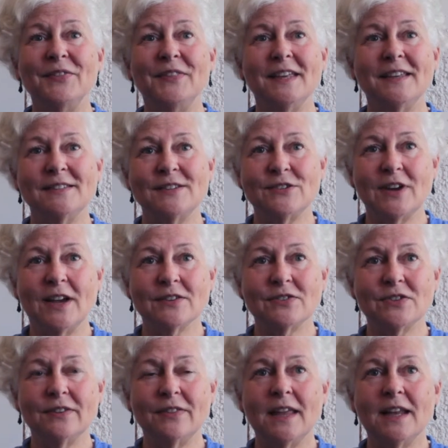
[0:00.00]
the
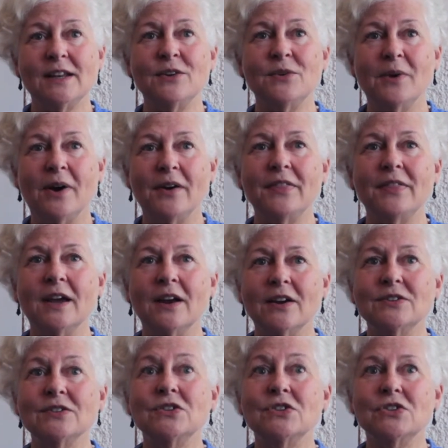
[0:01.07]
instruction that you are
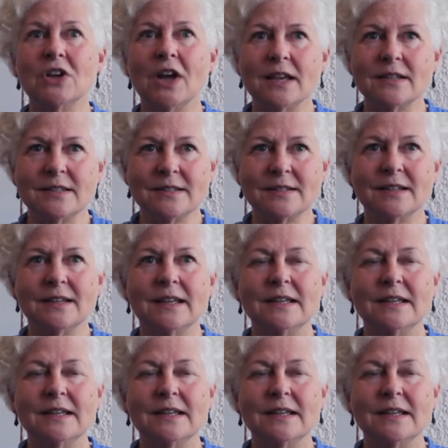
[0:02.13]
there just